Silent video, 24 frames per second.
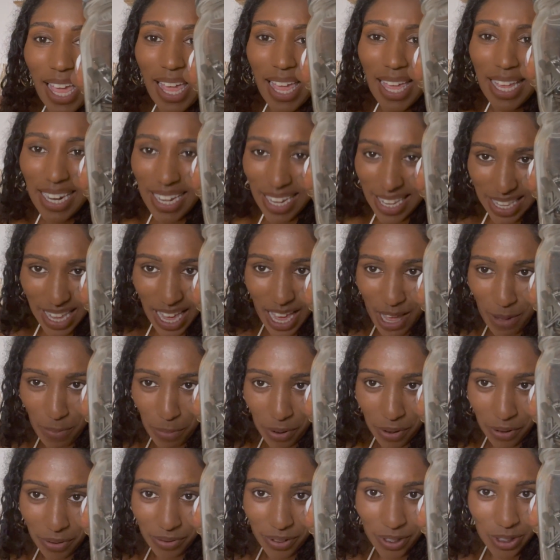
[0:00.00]
any type
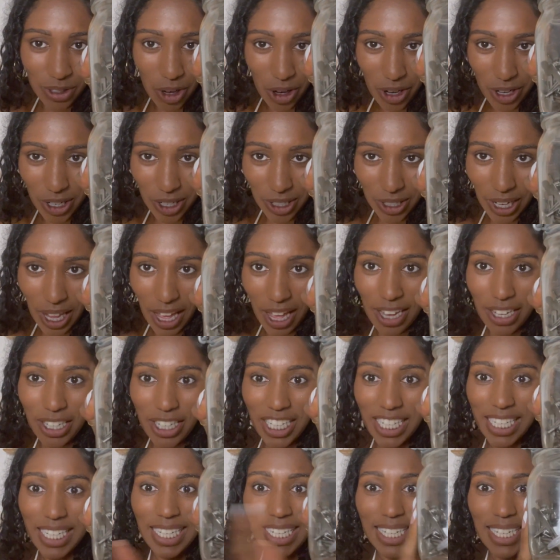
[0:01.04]
of starter lock,
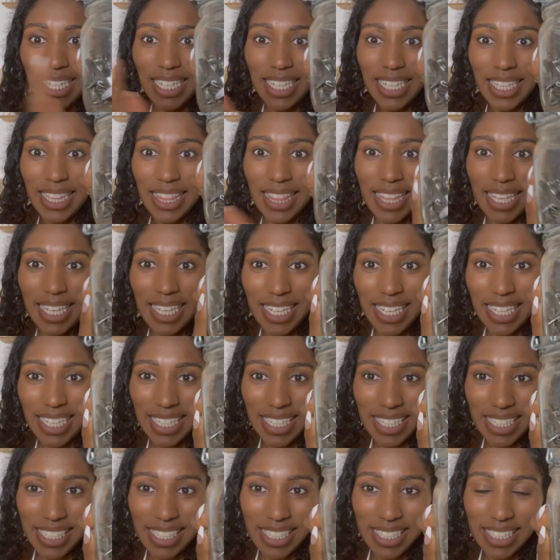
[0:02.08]
you need
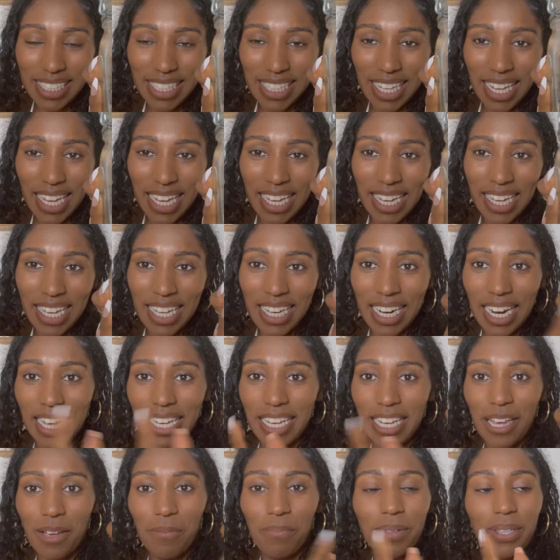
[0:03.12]
these. And I
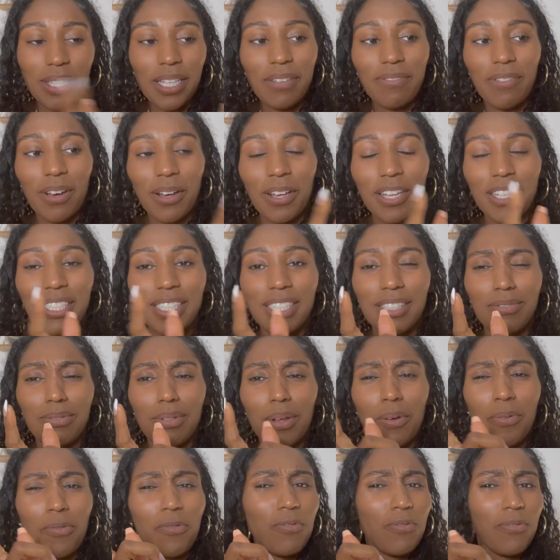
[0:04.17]
can't believe I
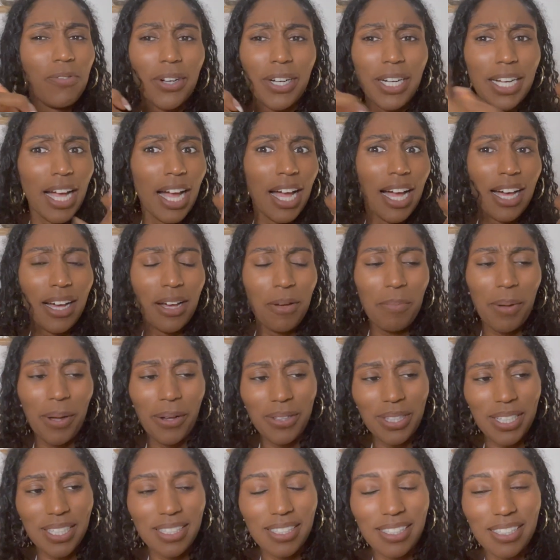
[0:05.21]
forgot about
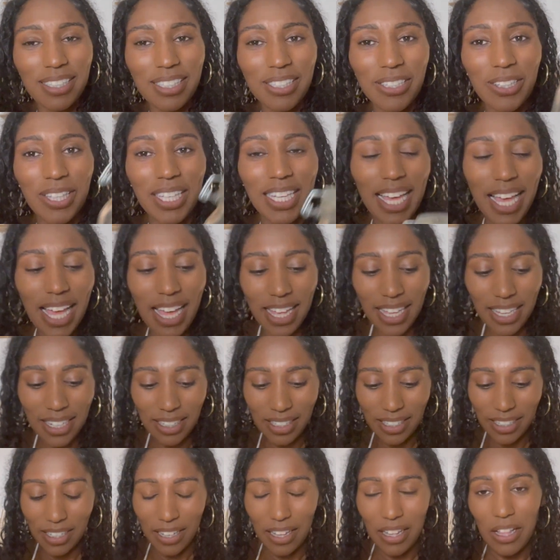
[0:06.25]
this until the end,
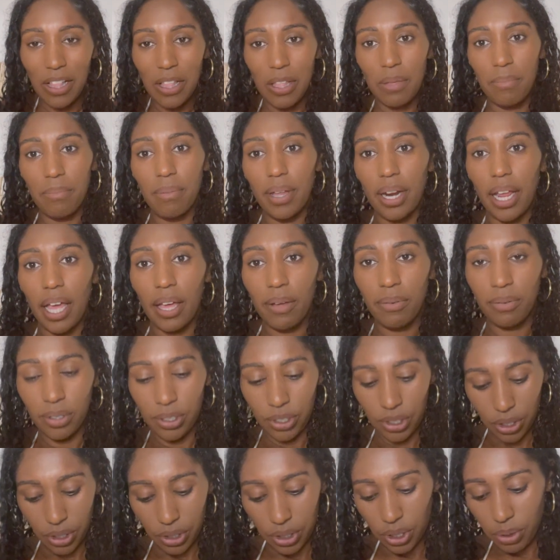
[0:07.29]
but I will
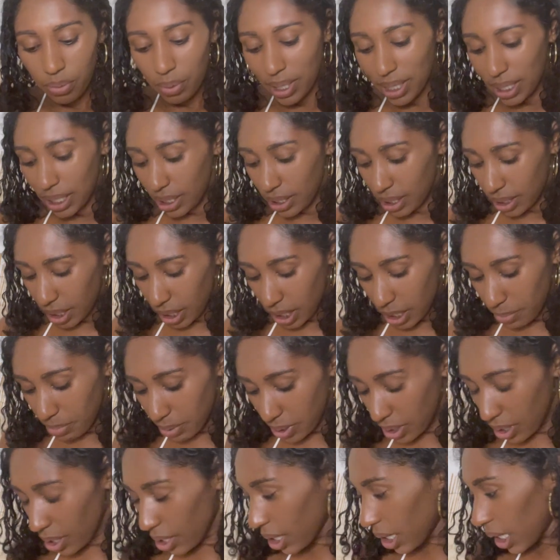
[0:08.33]
show you what these
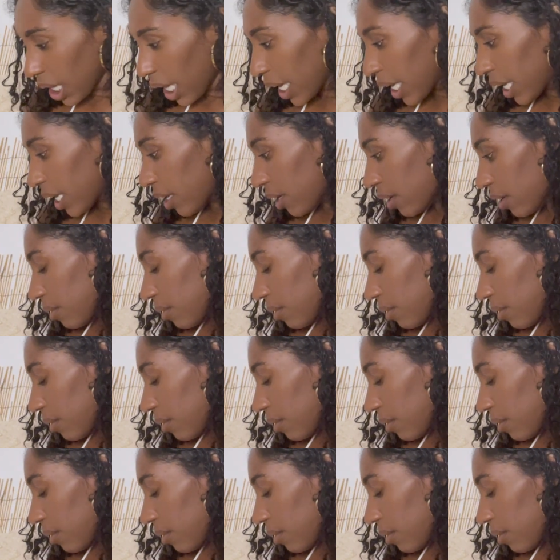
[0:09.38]
clips look like.